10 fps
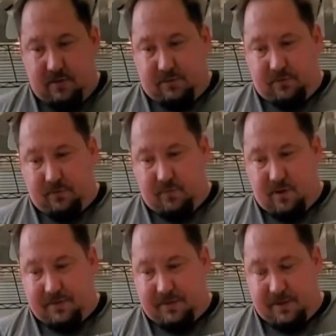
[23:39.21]
through the
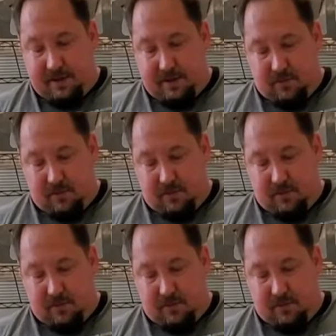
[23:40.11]
website on